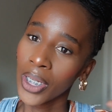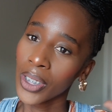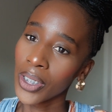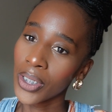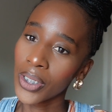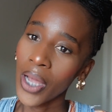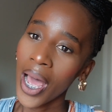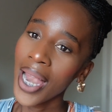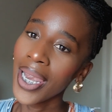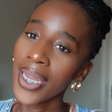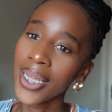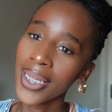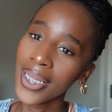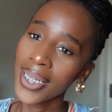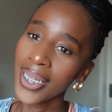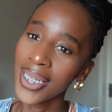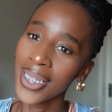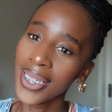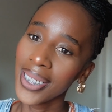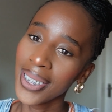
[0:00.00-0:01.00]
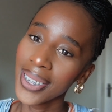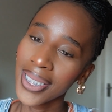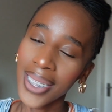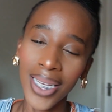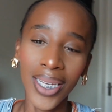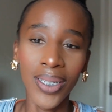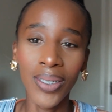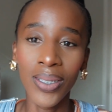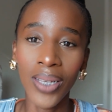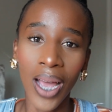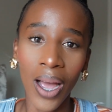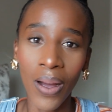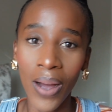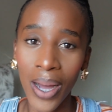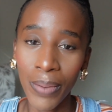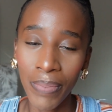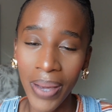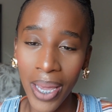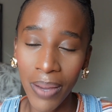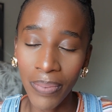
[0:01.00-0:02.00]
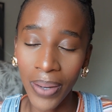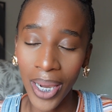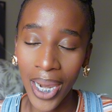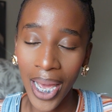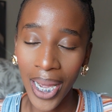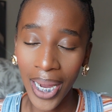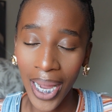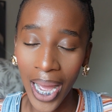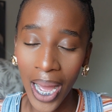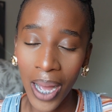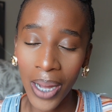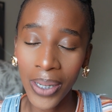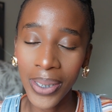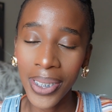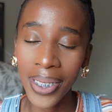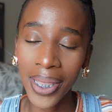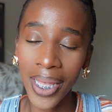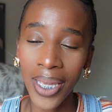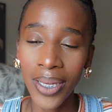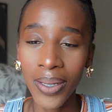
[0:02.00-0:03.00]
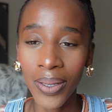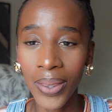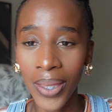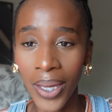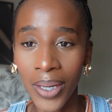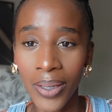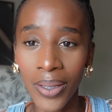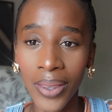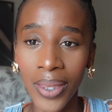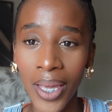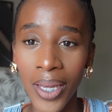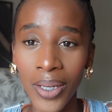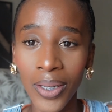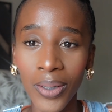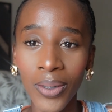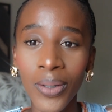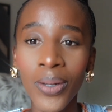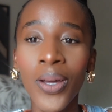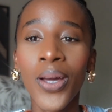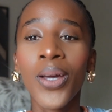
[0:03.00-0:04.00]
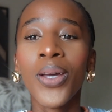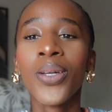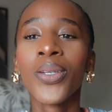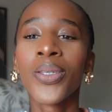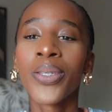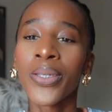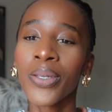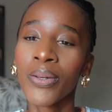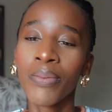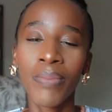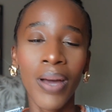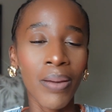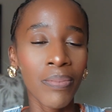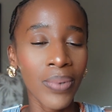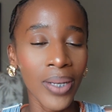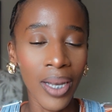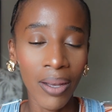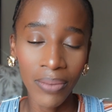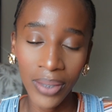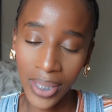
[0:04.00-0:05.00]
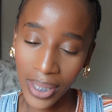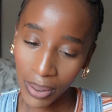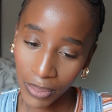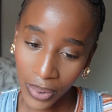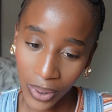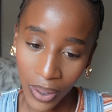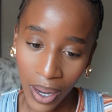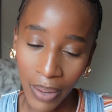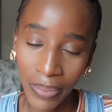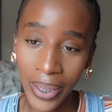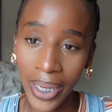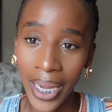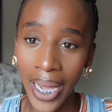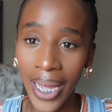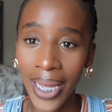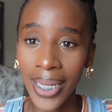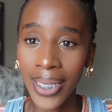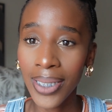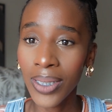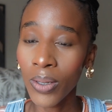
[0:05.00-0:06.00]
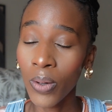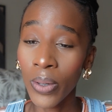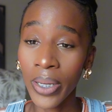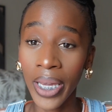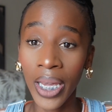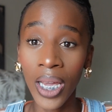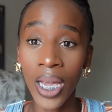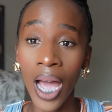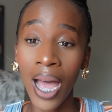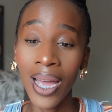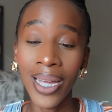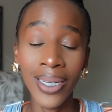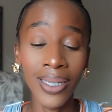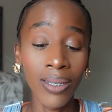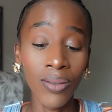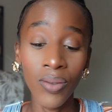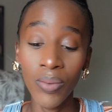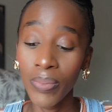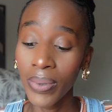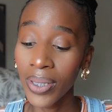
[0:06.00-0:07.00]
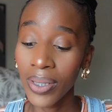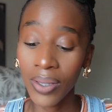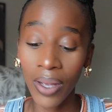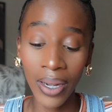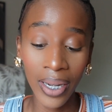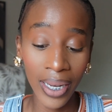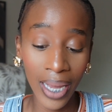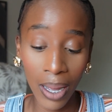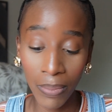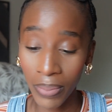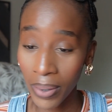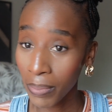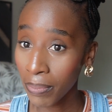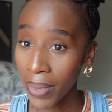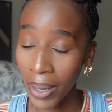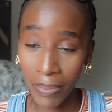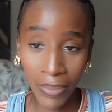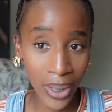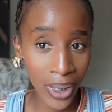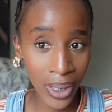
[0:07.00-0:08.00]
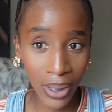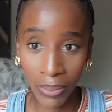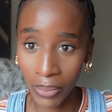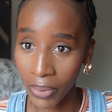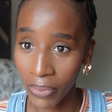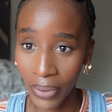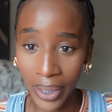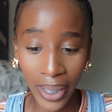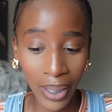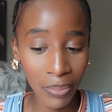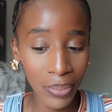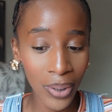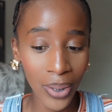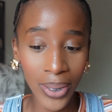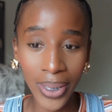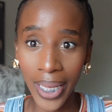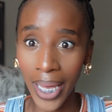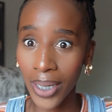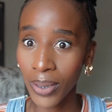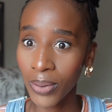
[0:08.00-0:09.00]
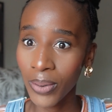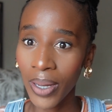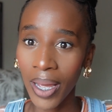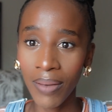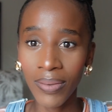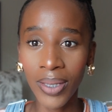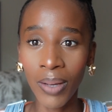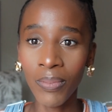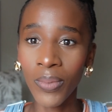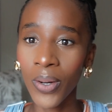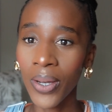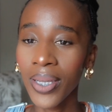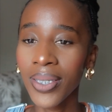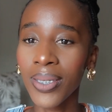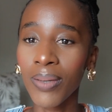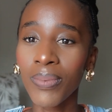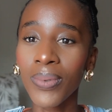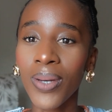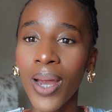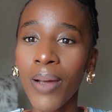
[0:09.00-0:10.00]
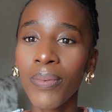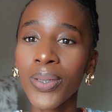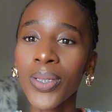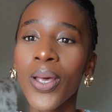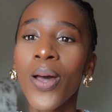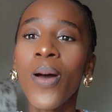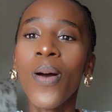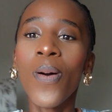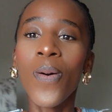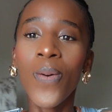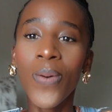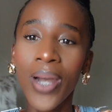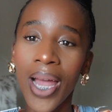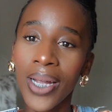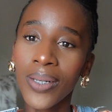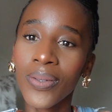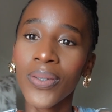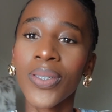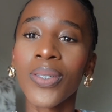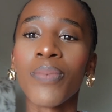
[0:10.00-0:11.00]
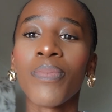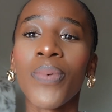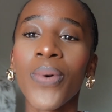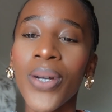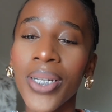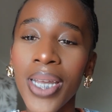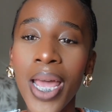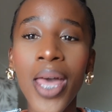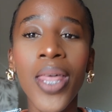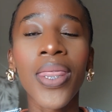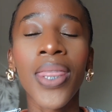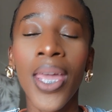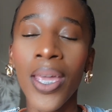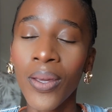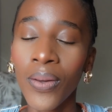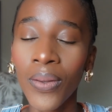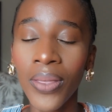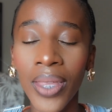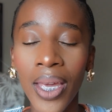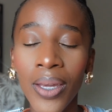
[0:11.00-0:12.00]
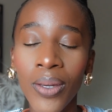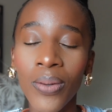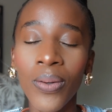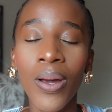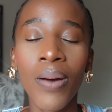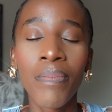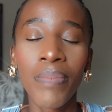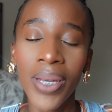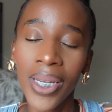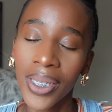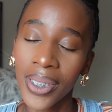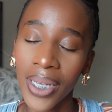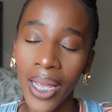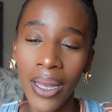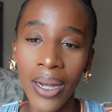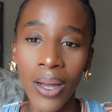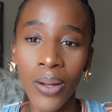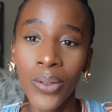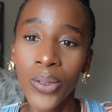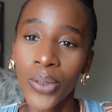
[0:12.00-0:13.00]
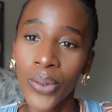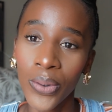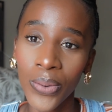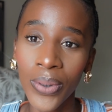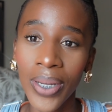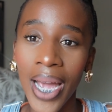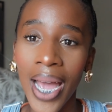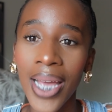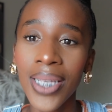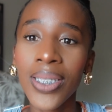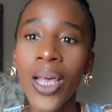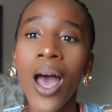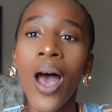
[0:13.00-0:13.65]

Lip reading: dollars $10 into our PayPal account. Thank you to my beloved subscriber, guys. Okay, I need to be starting up a membership over here because I do have some loyal subscribers who like to support. Thank you. A big shout out to you guys